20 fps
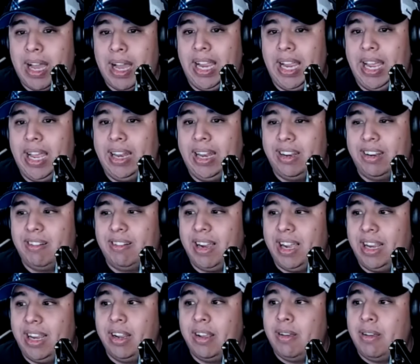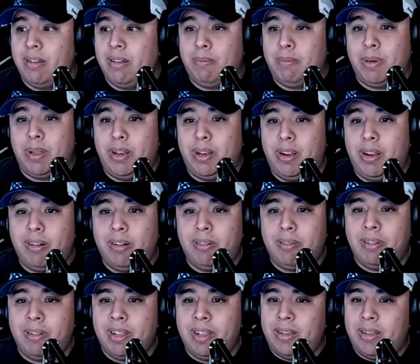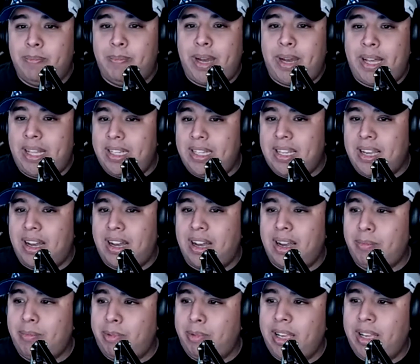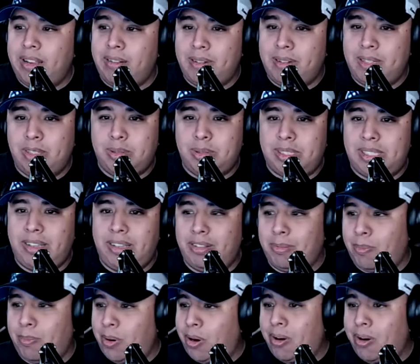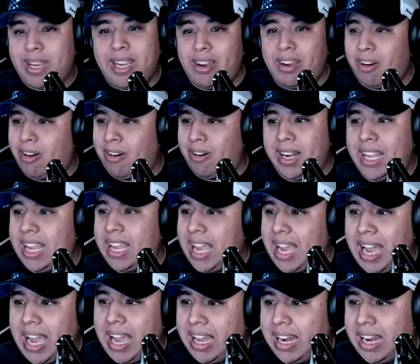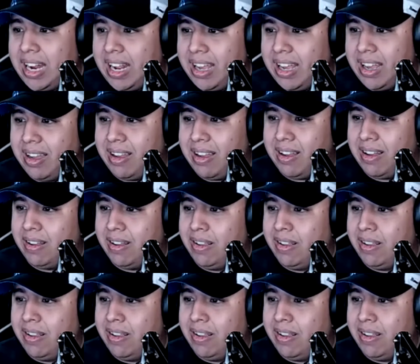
end, right? But no. By the time Ricky Reese received the ball, he already had uh,